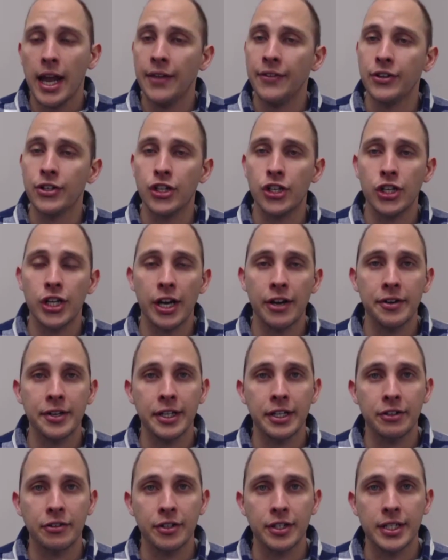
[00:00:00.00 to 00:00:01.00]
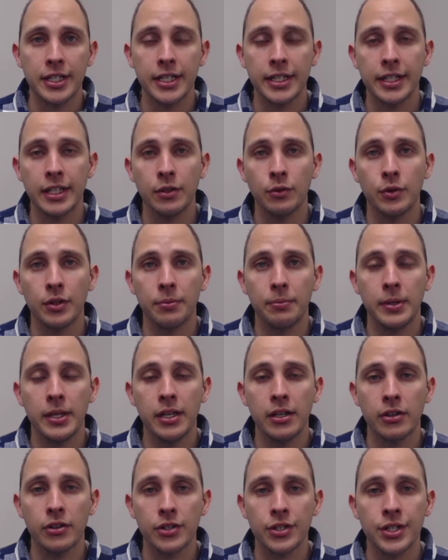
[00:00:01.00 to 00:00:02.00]
and then sharing and critiquing with
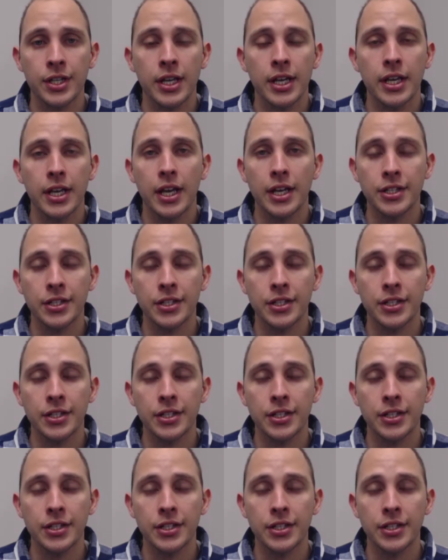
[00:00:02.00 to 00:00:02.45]
peers